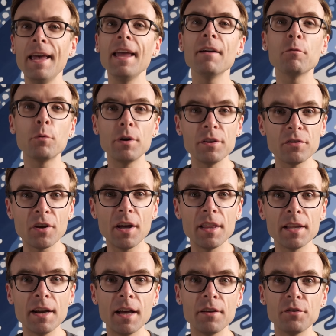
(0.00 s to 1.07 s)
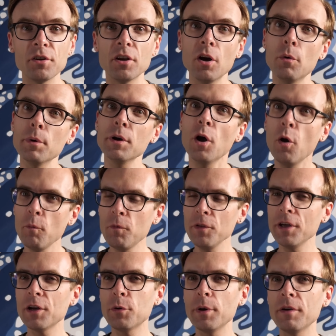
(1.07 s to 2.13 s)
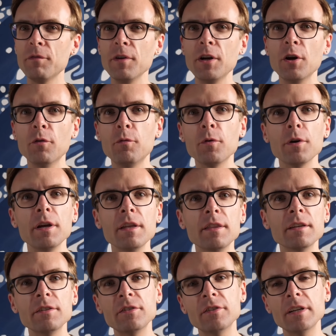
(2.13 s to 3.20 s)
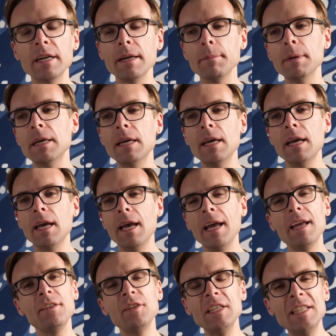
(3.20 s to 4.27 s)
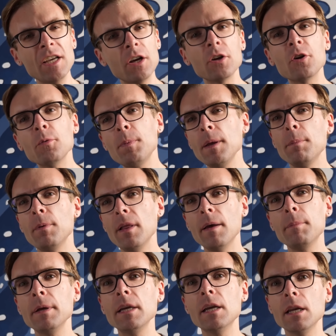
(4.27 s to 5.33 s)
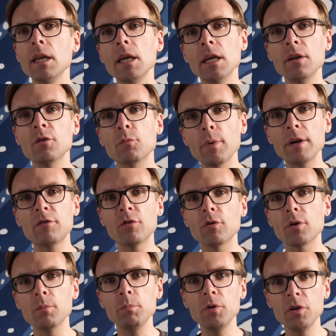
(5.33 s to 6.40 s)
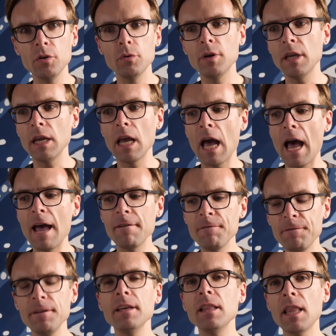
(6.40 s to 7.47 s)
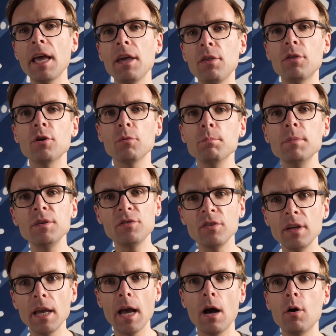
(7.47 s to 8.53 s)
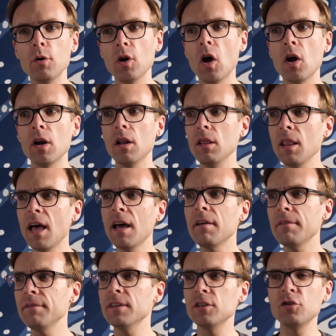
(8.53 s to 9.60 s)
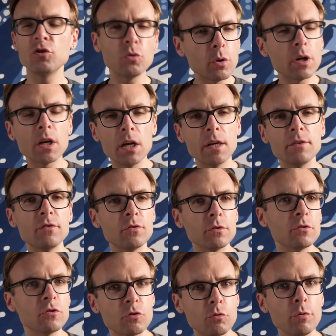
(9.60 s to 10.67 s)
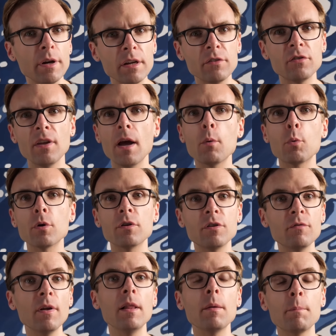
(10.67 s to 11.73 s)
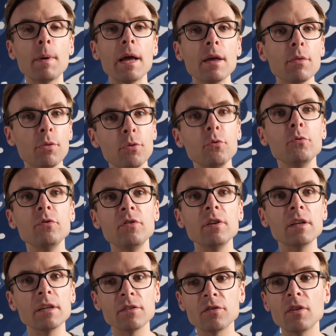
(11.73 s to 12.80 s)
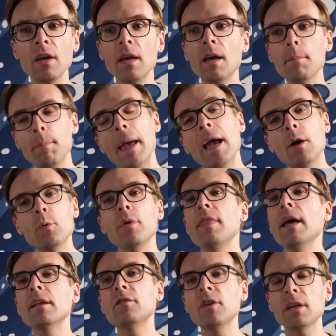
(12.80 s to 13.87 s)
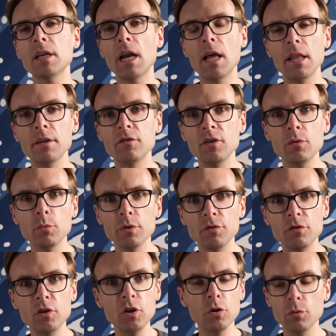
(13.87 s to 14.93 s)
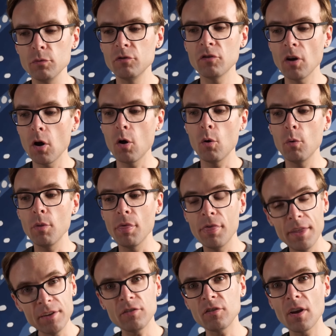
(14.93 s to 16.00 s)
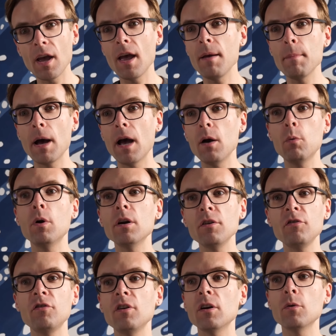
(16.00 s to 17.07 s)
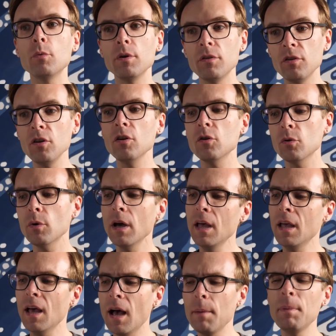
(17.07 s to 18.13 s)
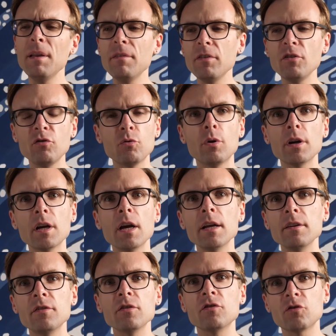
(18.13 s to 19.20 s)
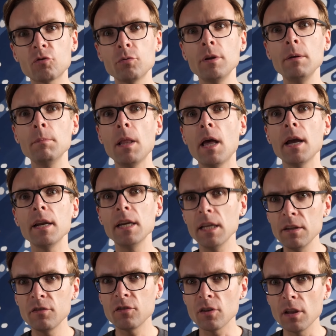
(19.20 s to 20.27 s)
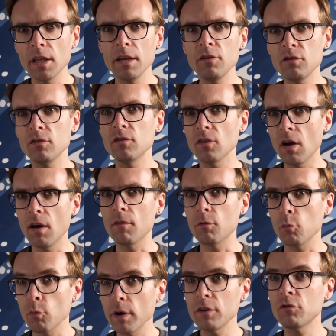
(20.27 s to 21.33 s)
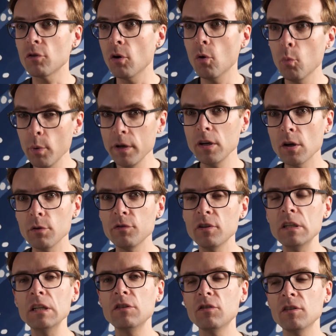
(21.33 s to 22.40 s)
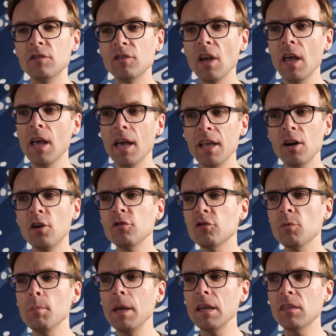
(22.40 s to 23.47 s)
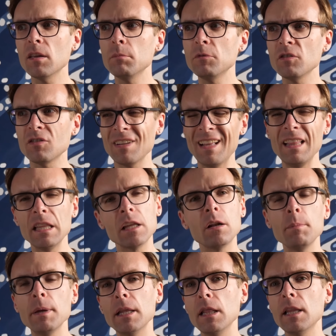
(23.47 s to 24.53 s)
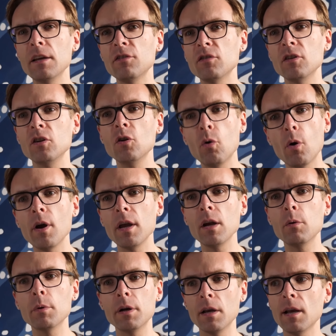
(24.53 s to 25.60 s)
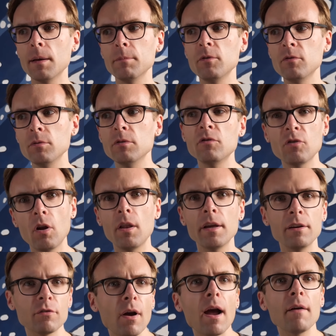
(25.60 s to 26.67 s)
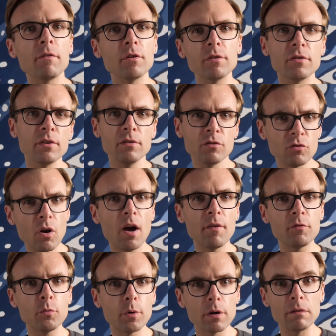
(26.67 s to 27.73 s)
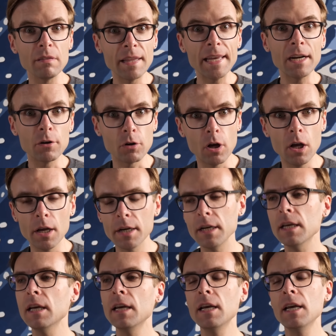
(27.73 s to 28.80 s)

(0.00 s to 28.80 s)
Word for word: Hey everyone, it's Colin. How's it going? Hopefully a quick video for you this time. As younger people have been getting into retro computing, I feel like they're missing out on a lot of the shortcuts or tricks that were developed by enthusiasts back when that technology was new. So this time I want to share with you a bit of a shortcut to streamline installations of retro Windows editions and also make them just a little bit less annoying when it comes to installing drivers and software later on.